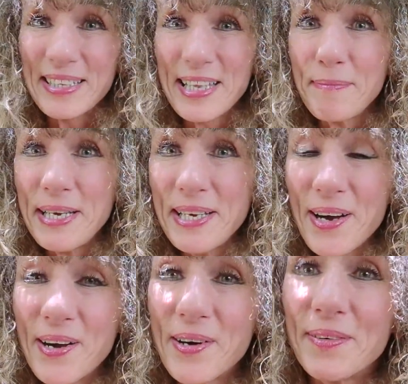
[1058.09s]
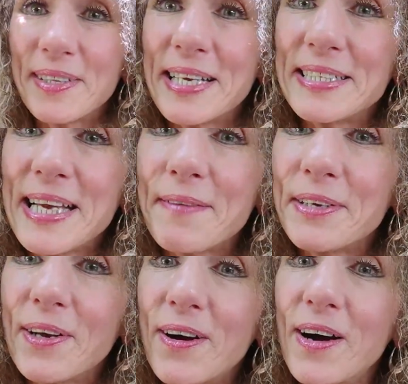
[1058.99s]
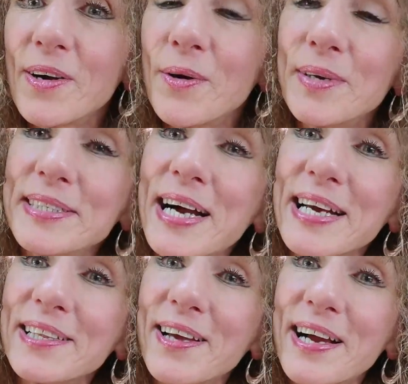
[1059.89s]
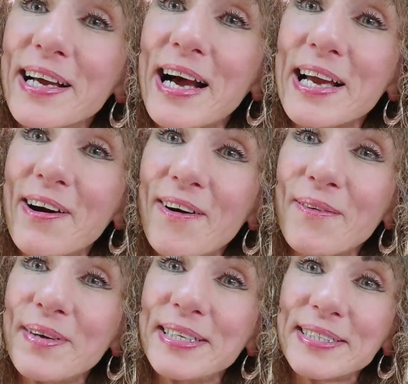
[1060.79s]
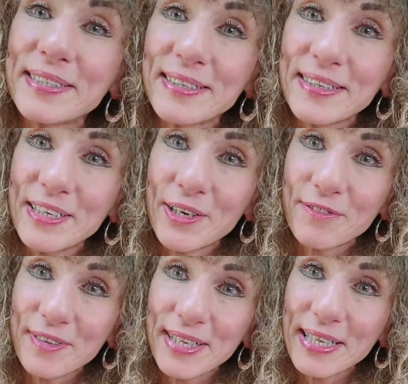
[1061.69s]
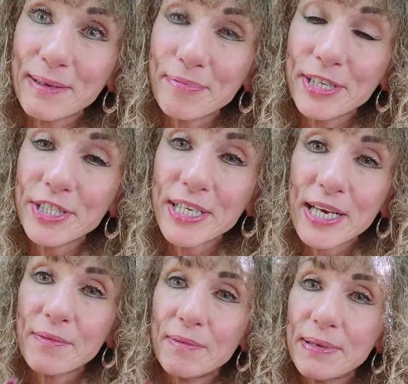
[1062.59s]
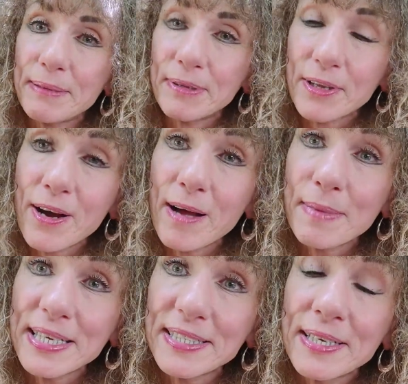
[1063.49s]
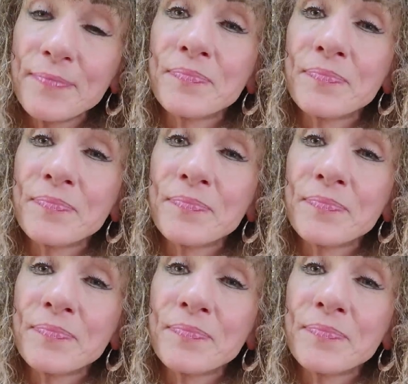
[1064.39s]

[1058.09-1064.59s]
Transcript: Let me know. Let's have an ongoing dialogue. I always, you know, really appreciate when people comment,